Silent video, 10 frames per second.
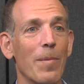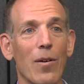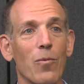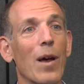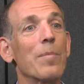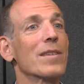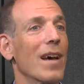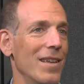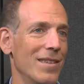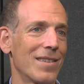about
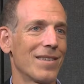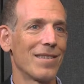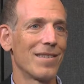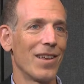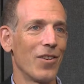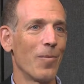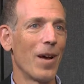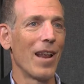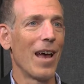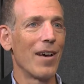websites that you
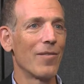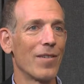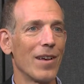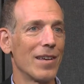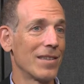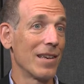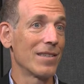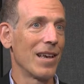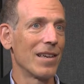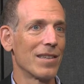might have as
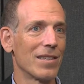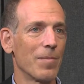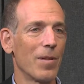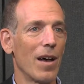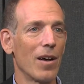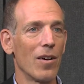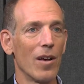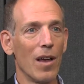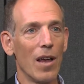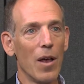a supplier,
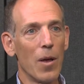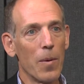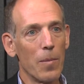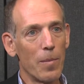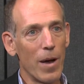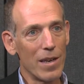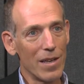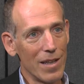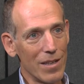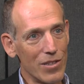but
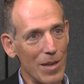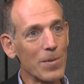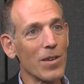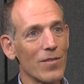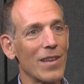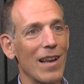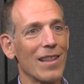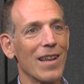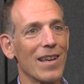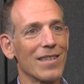ShipServ's
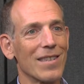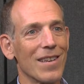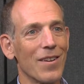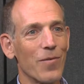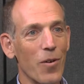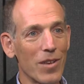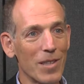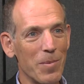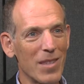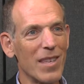analytics focus
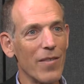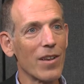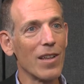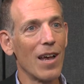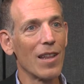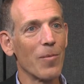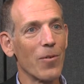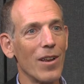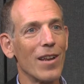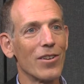specifically on the
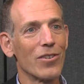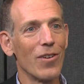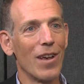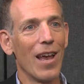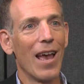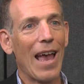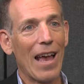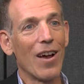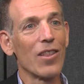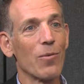marine industry
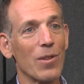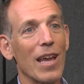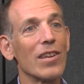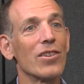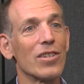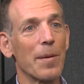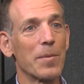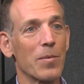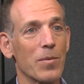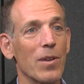and on the
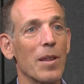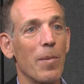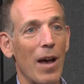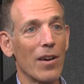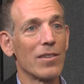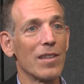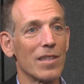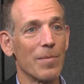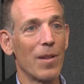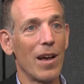relationships between the buyers and the
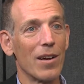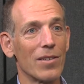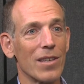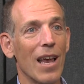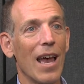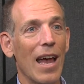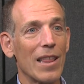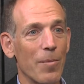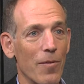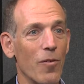suppliers and
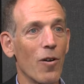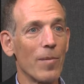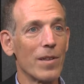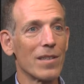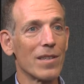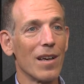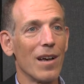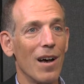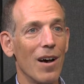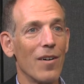the performance
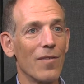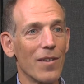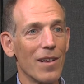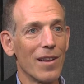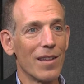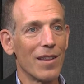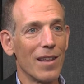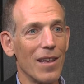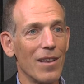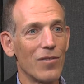of
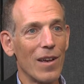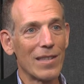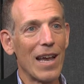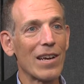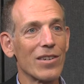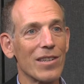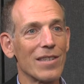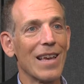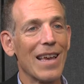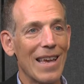the transactions
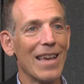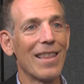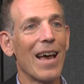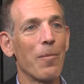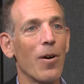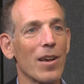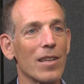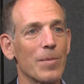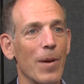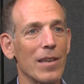in that
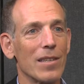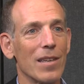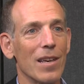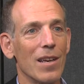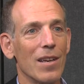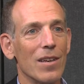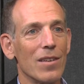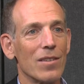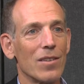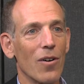market space.
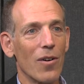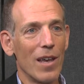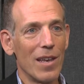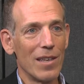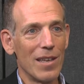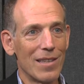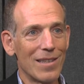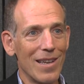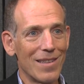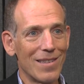So
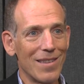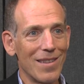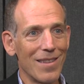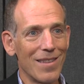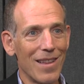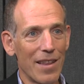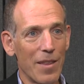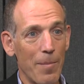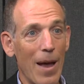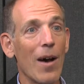it's like the
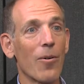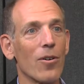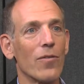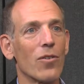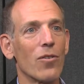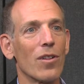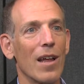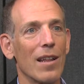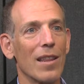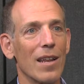power of a Google
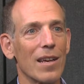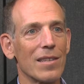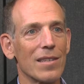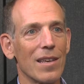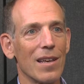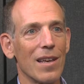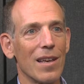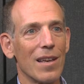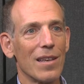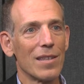Analytics
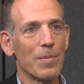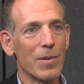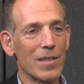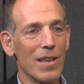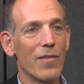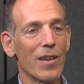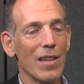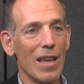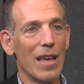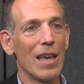
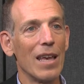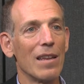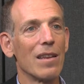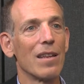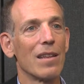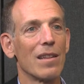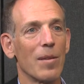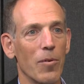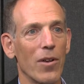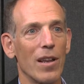specifically in the
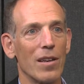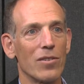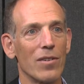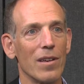marine industry.